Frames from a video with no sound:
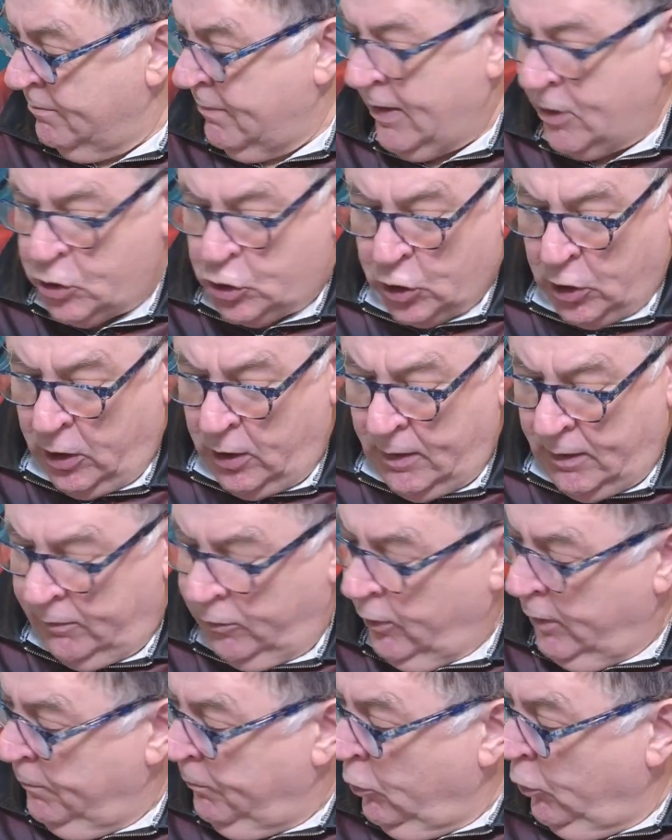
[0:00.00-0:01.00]
measure,
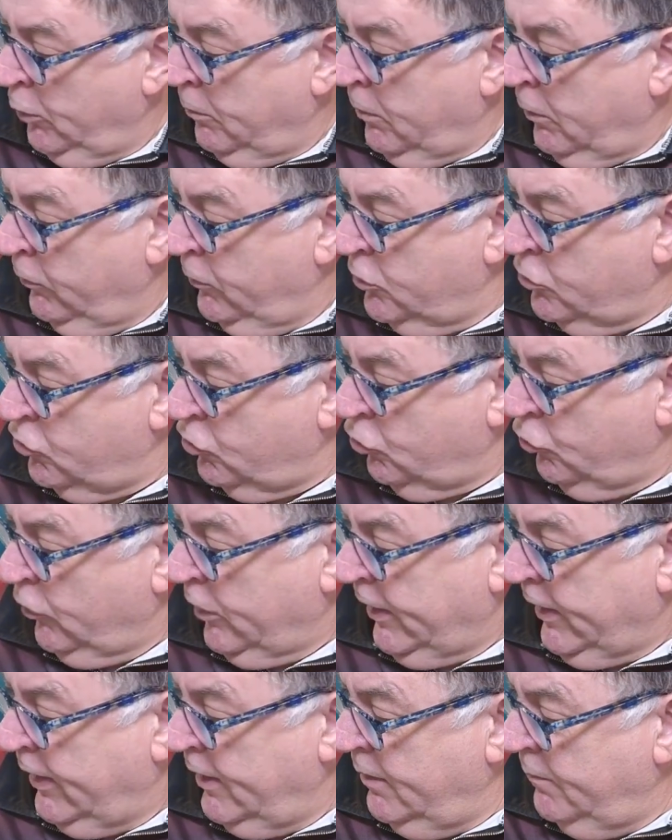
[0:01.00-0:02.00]
I'm going to put them on the
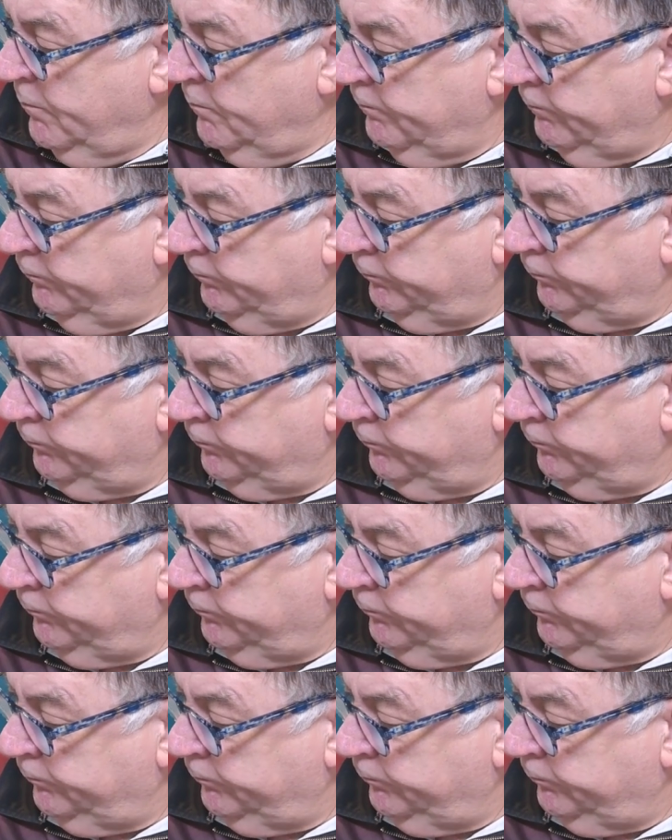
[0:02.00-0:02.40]
screen.